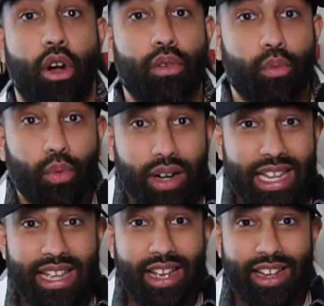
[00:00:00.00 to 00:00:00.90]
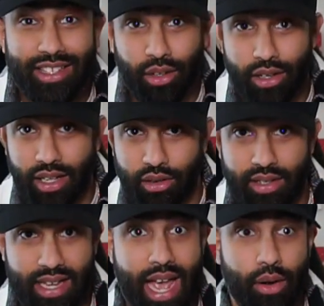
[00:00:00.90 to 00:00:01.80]
are really starting to
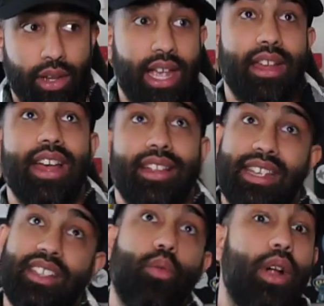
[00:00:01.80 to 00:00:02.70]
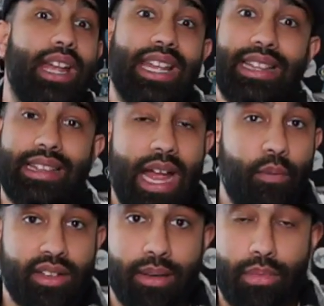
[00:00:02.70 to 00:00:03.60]
understand, okay, this is where I can
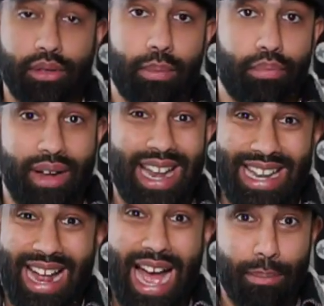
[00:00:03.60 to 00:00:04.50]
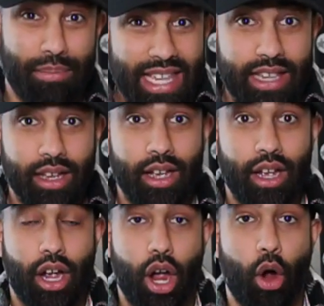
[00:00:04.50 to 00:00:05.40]
leverage and build a brand and IP
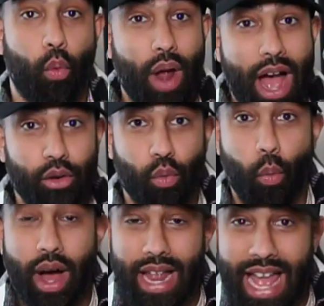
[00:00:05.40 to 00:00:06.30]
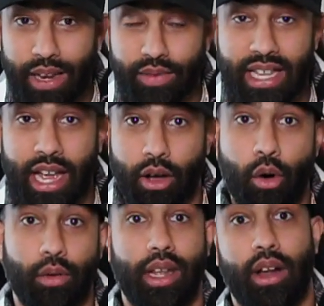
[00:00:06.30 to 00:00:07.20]
around what NFT I
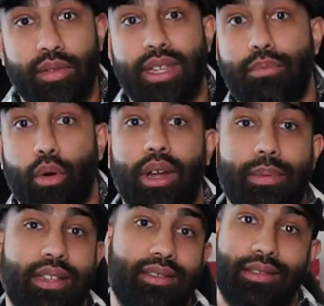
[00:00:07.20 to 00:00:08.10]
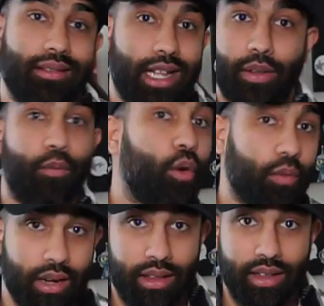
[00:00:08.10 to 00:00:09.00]
own. And obviously Bored Apes is at the
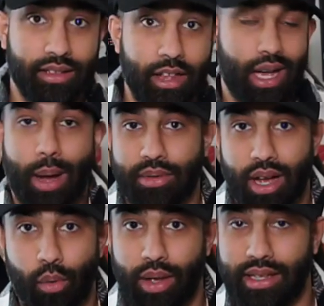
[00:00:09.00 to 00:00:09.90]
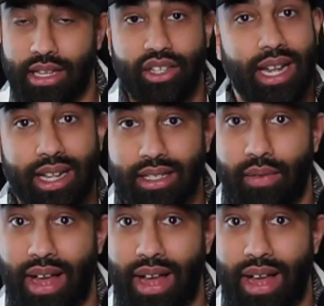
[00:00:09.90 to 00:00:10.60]
forefront of this. Topshot Wiki, Jenkins of